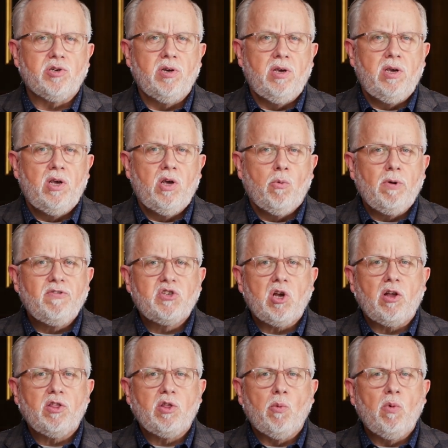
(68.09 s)
We've
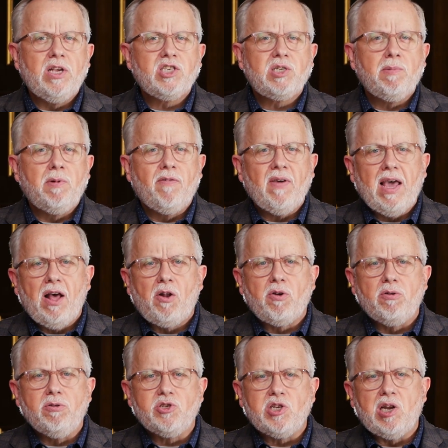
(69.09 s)
sought the wisdom of
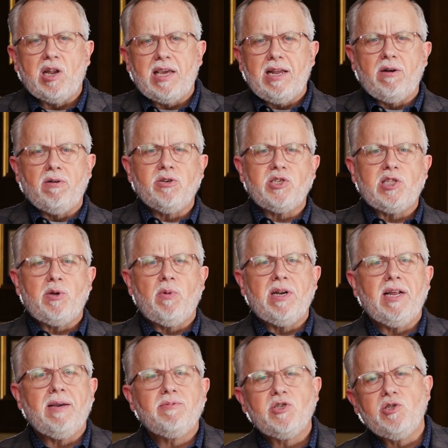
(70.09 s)
elders and leaders at the
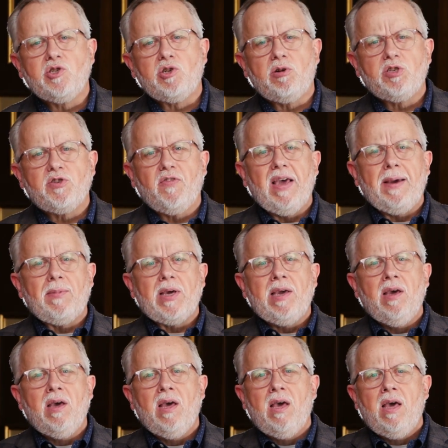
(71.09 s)
Redemption Church family,
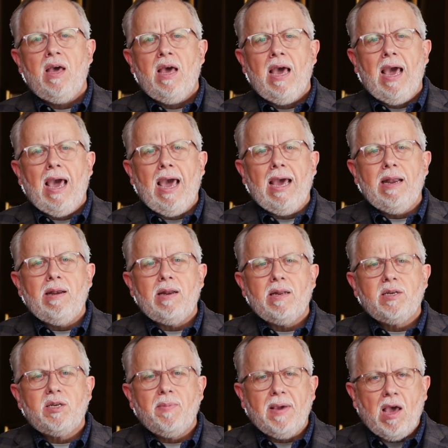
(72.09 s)

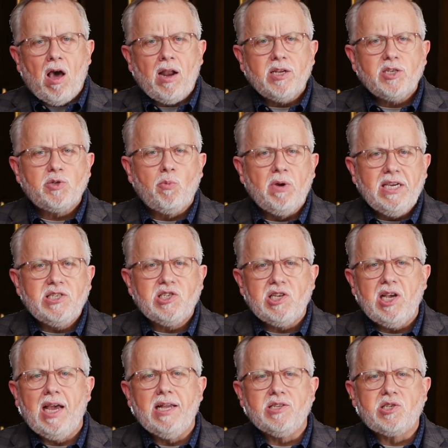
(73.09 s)
and to be honest, we
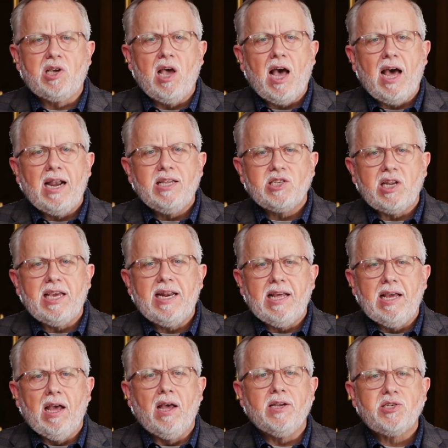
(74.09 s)
sense God is
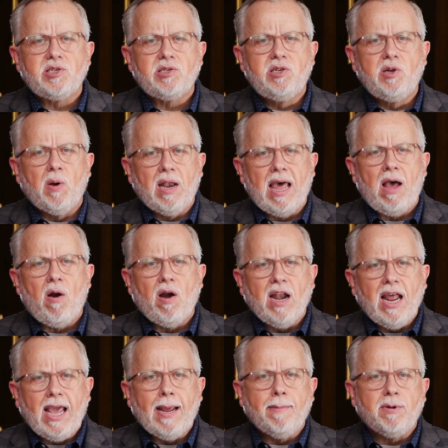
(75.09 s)
leading us to allow our
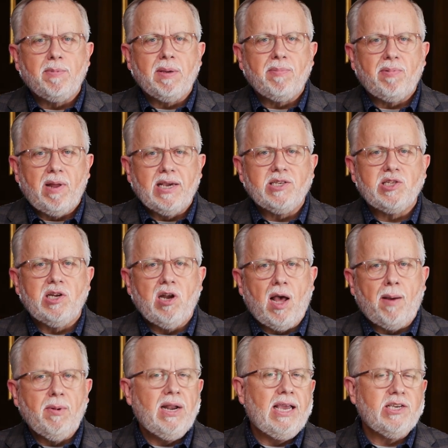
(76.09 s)
name to be placed in
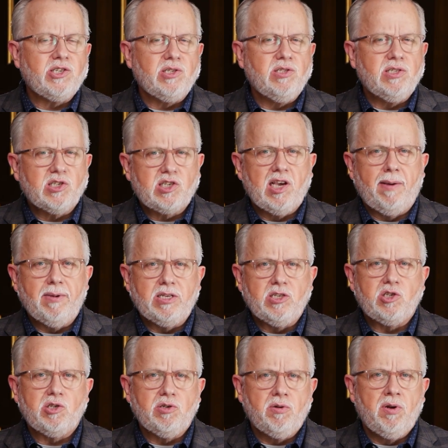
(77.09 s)
nomination this coming
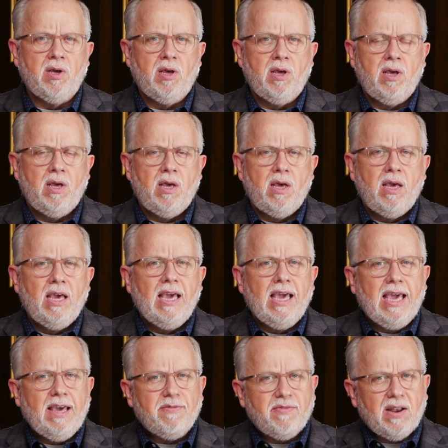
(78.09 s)
June.
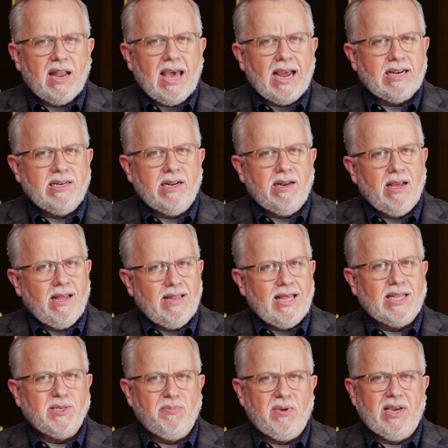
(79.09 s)
If elected, and
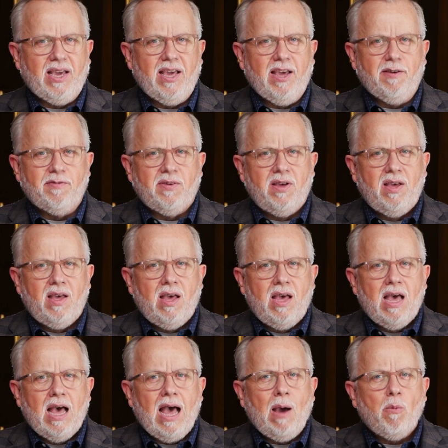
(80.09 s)
that's a big if,
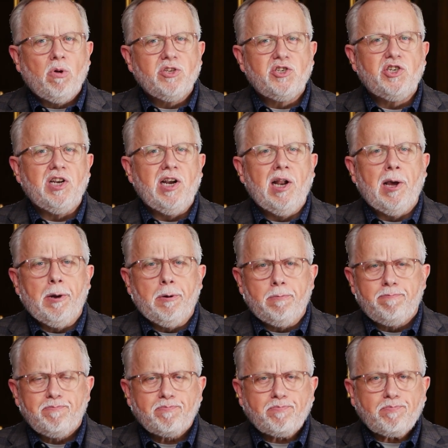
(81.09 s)
I want you to
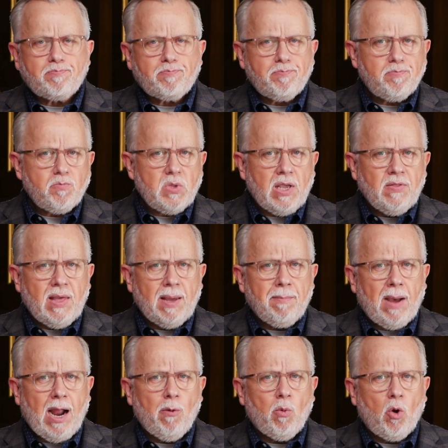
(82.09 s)
know that
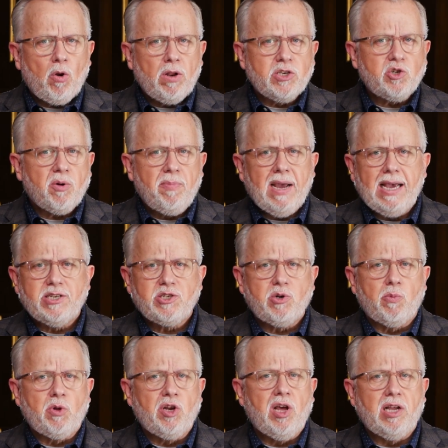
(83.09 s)
my role as your
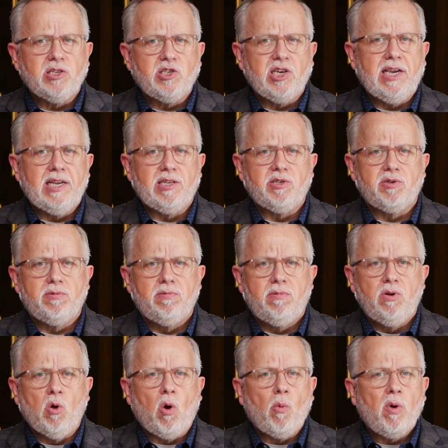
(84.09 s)
pastor will not change,
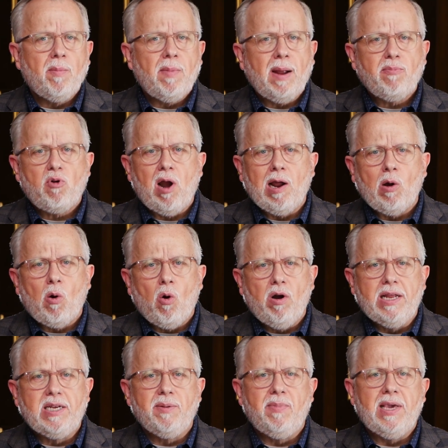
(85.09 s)
nor will my
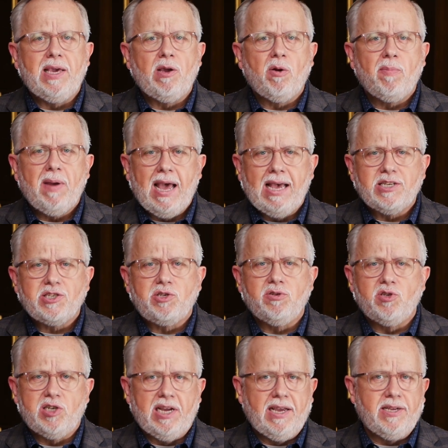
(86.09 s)
priority to be your pastor
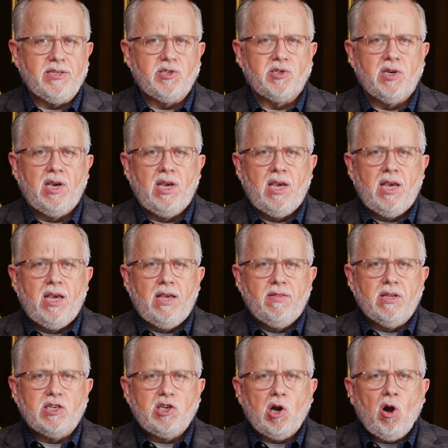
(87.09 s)
change.
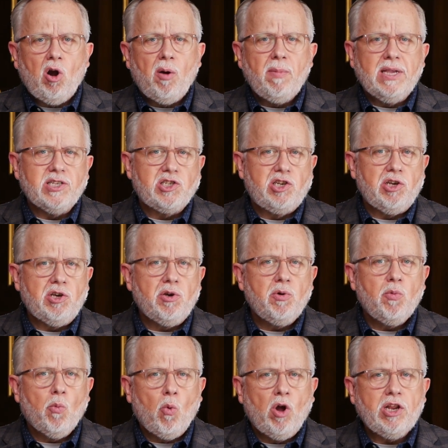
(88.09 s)
The term is
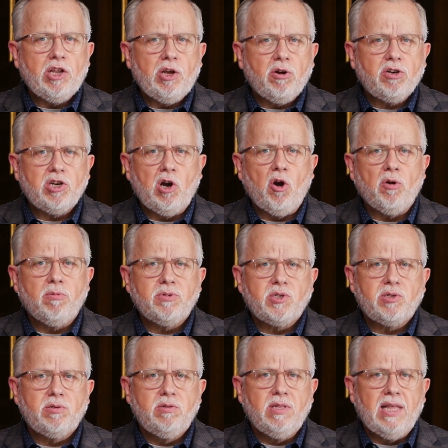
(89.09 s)
two one year
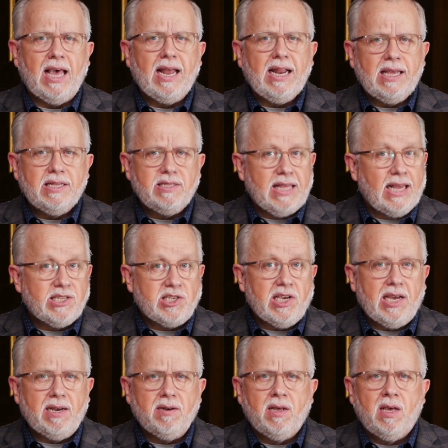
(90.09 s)
terms. That, that's it.